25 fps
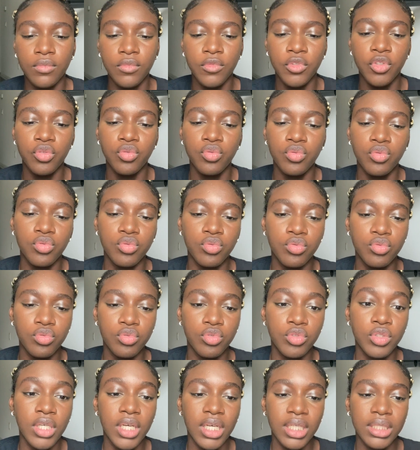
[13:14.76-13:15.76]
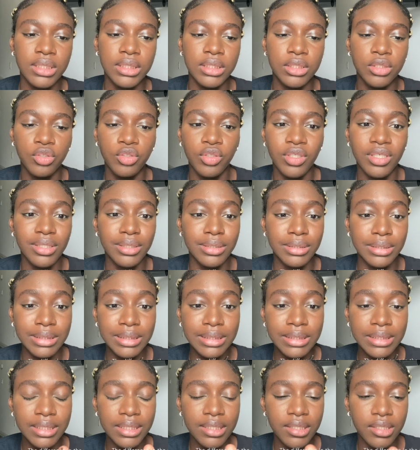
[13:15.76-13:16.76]
you can
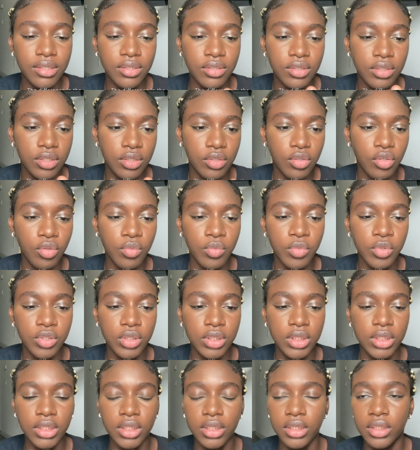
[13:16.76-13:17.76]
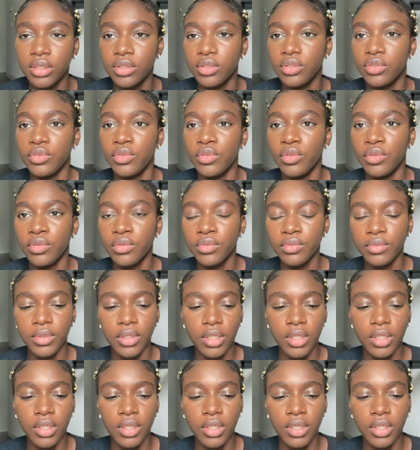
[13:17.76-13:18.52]
see it, you can almost see it, you know.